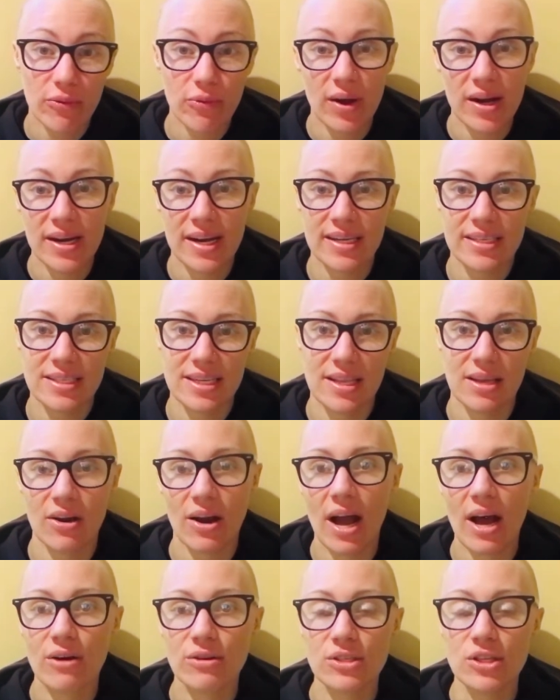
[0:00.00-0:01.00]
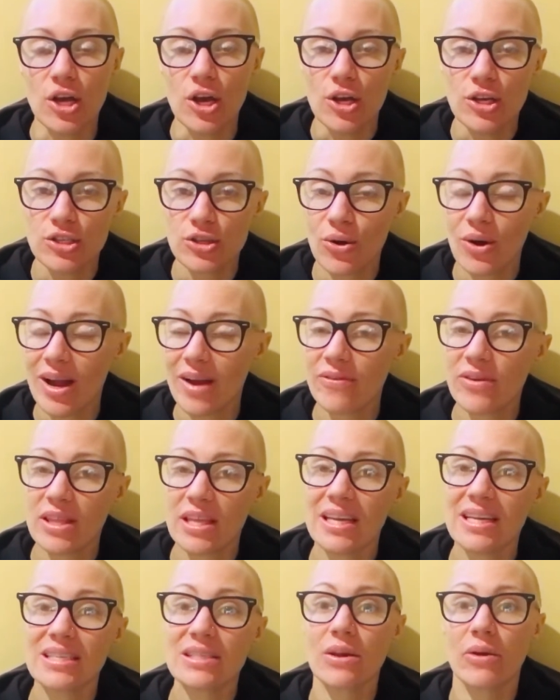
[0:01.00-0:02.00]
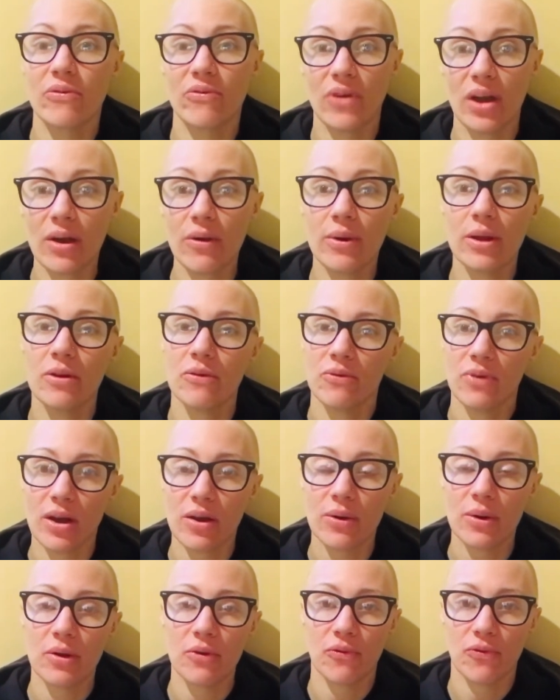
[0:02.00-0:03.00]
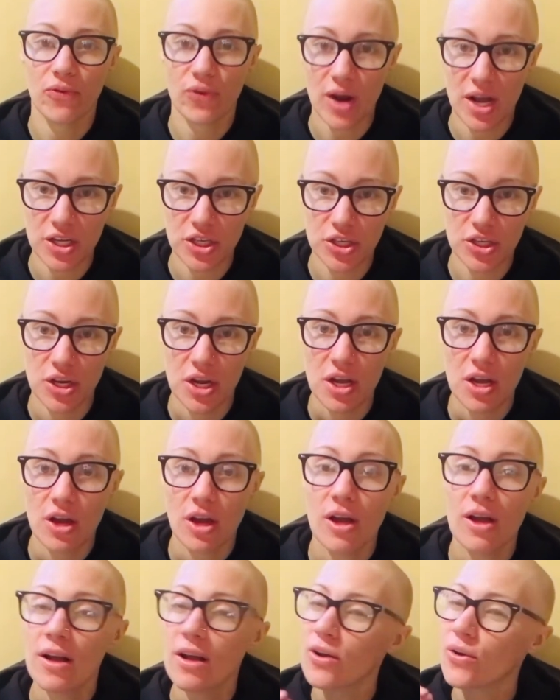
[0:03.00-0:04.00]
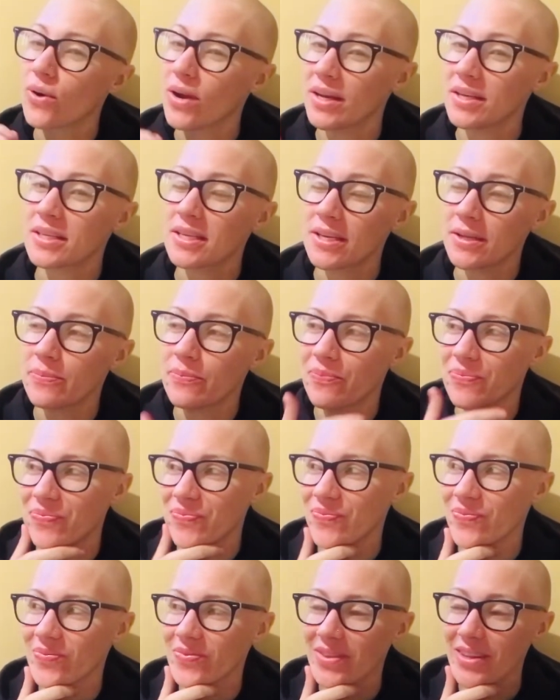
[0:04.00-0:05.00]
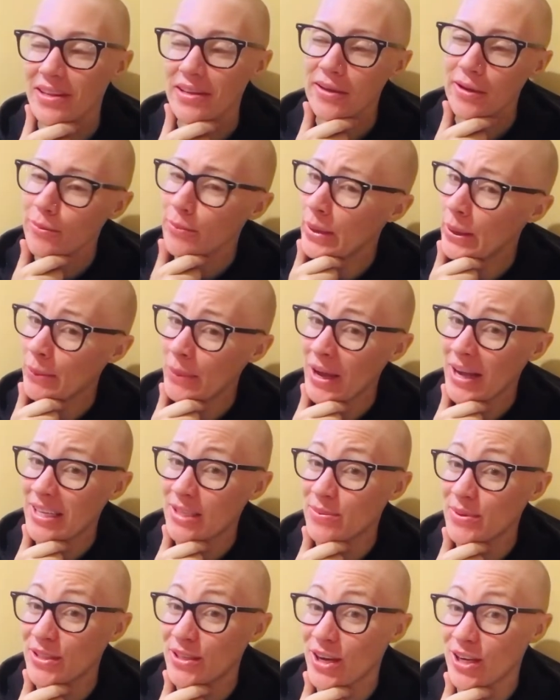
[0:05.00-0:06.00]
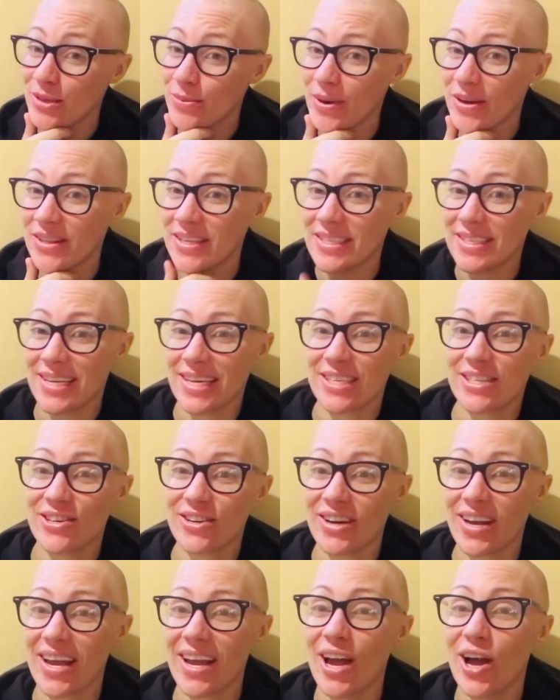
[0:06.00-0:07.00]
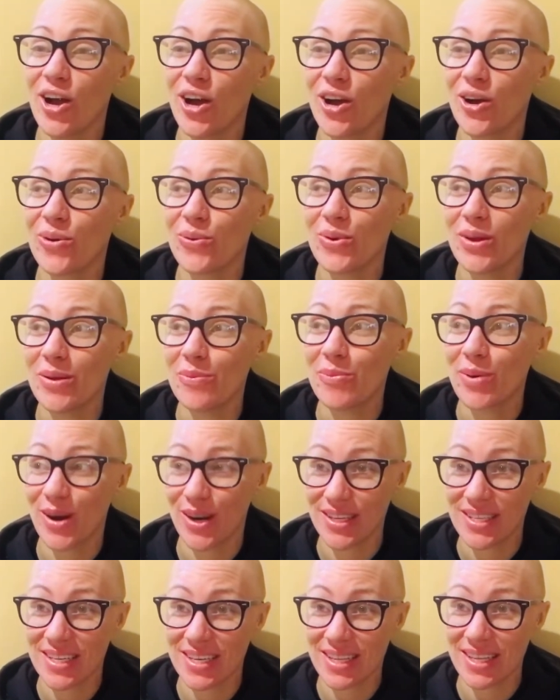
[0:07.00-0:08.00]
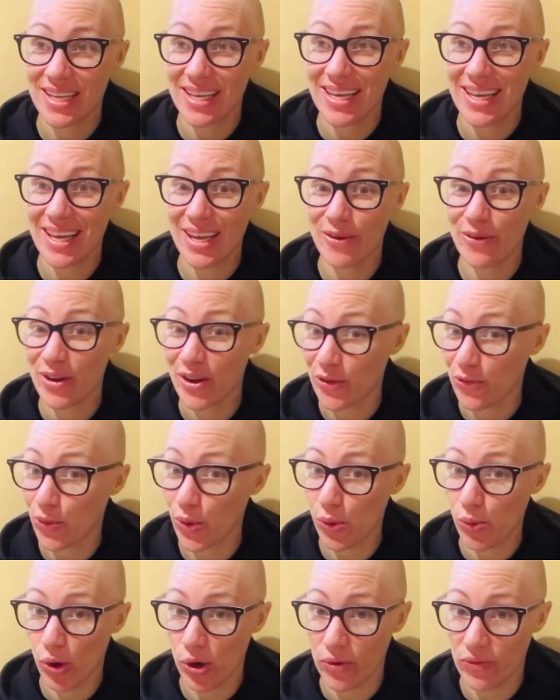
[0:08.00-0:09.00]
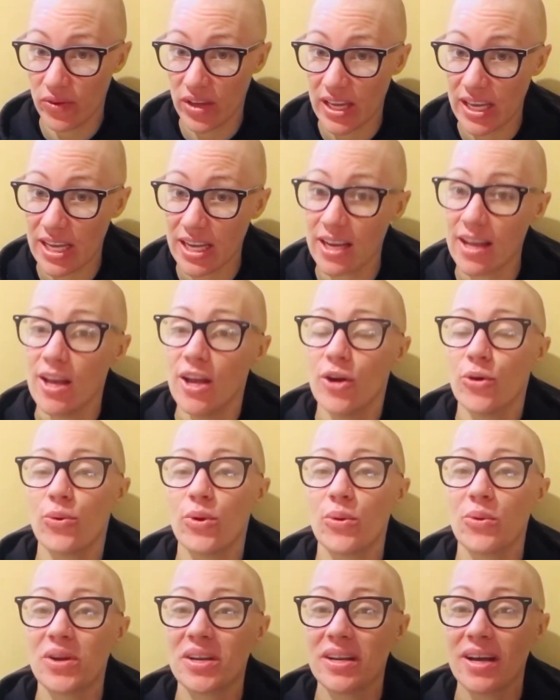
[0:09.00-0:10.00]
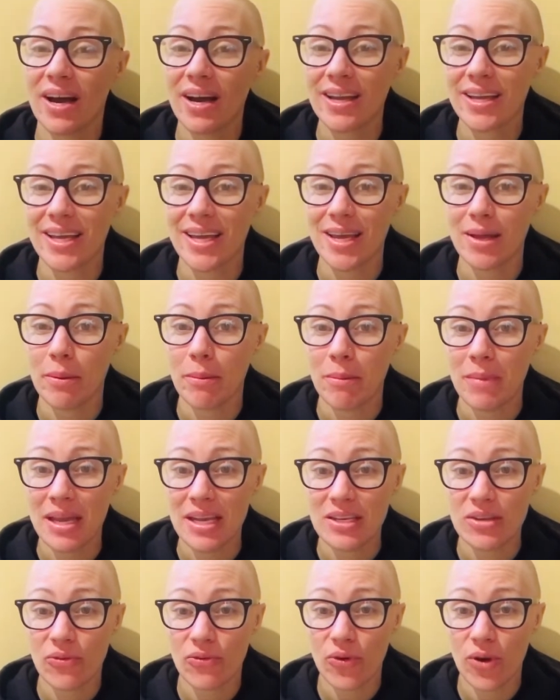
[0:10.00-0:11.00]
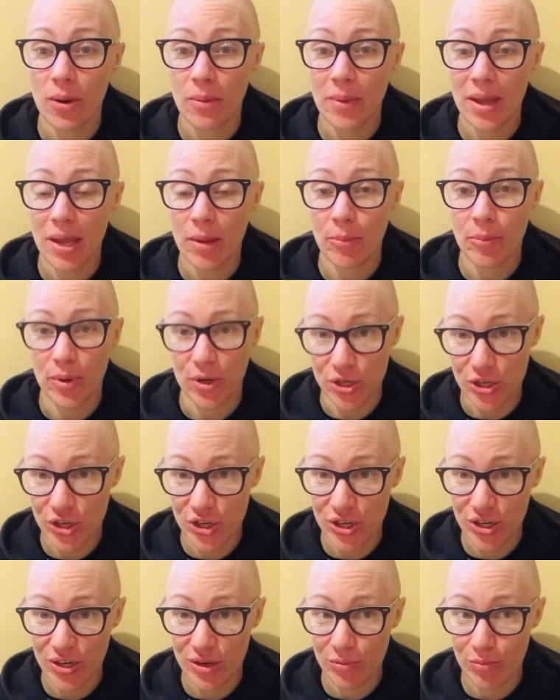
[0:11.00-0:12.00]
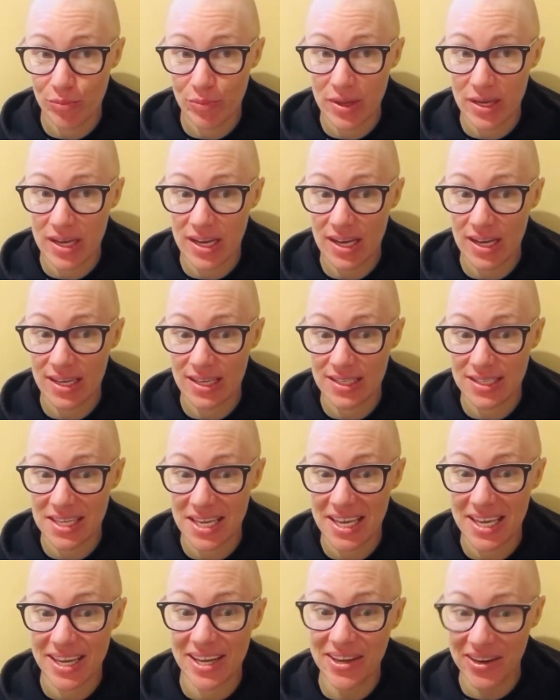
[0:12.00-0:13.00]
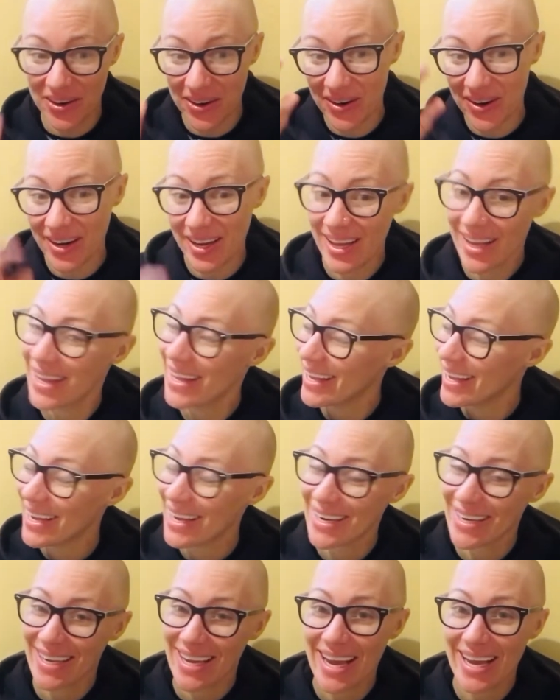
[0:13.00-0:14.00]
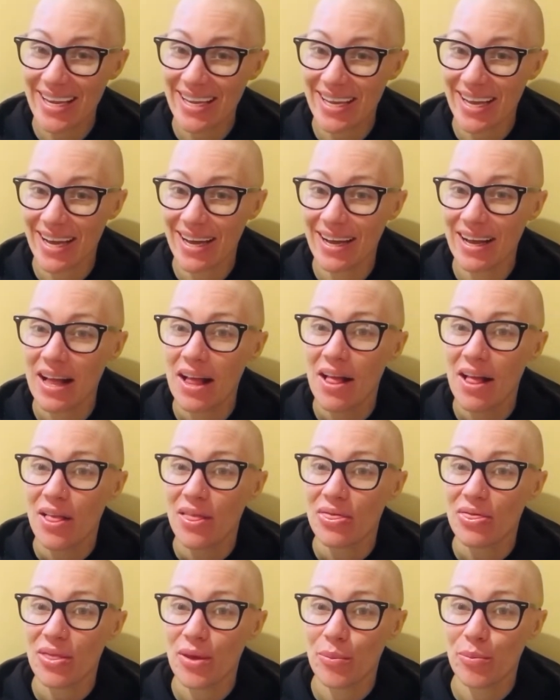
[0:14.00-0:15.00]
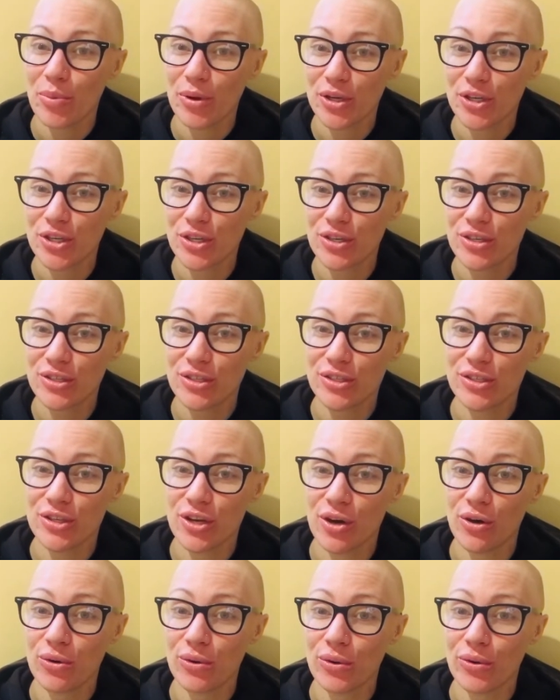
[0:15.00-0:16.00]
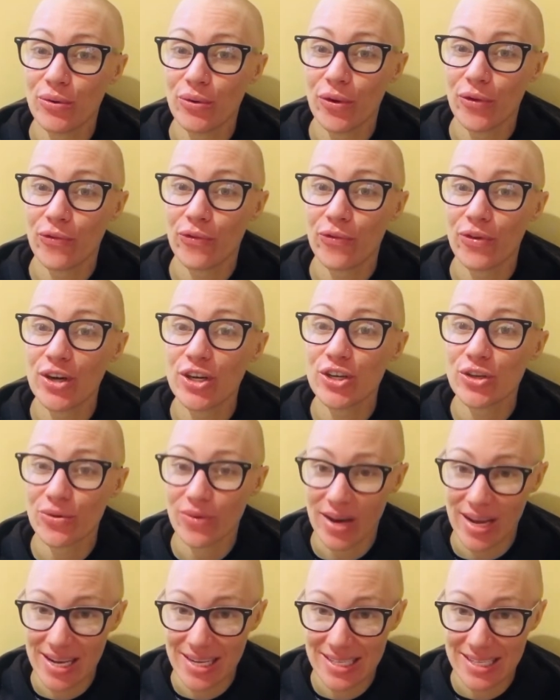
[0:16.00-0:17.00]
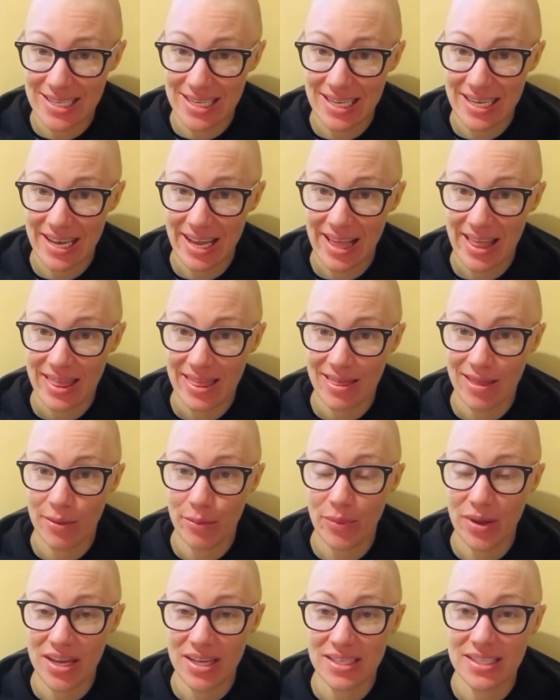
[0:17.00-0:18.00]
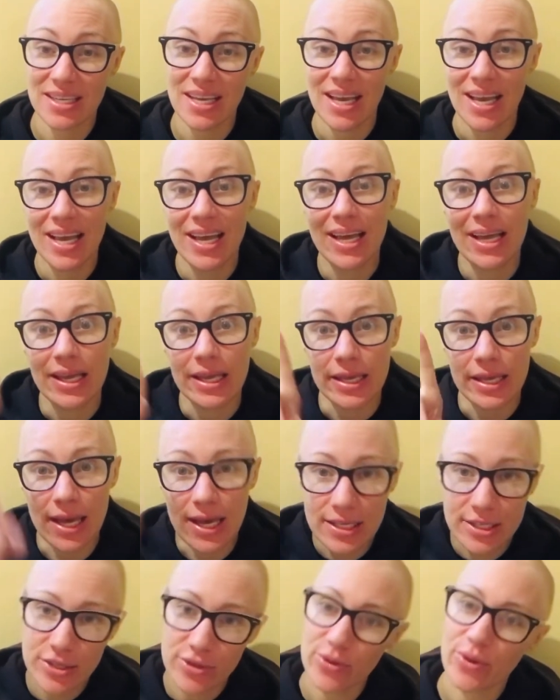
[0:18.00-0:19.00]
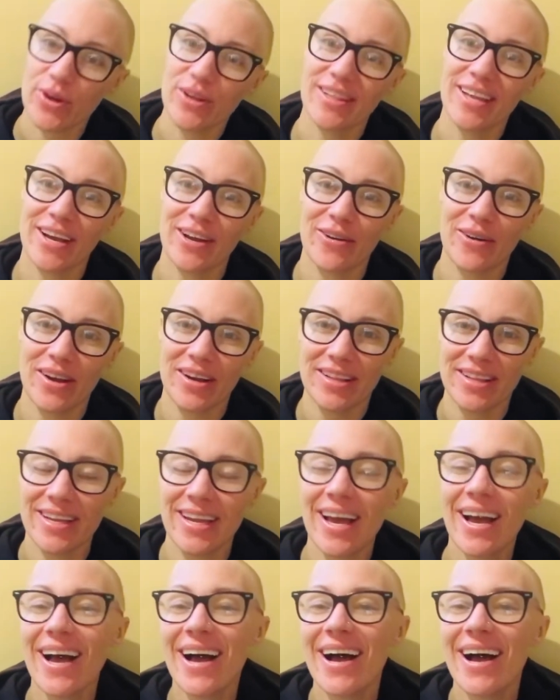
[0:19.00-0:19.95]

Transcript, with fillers: right next to their house. So everything is very, very fresh. Granted, me and my husband talked about this yesterday. We personally, even if we weren't vegan, we would not get meat from a butcher because here in Kenya, the butchers don't refrigerate the meat. Yes, you heard that correctly.